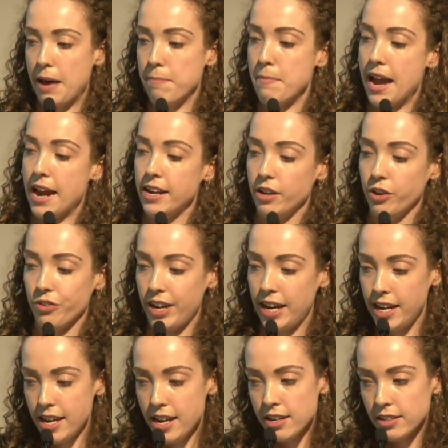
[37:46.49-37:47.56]
main
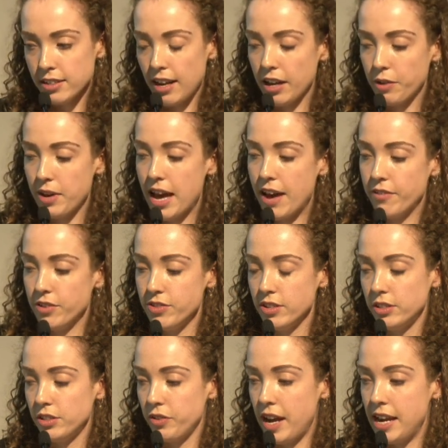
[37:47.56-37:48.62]
ingredient, like we have on the
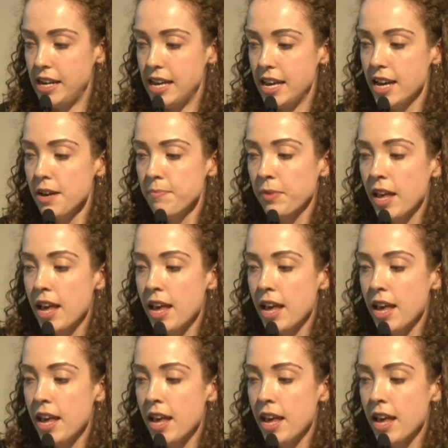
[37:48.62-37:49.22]
screen here.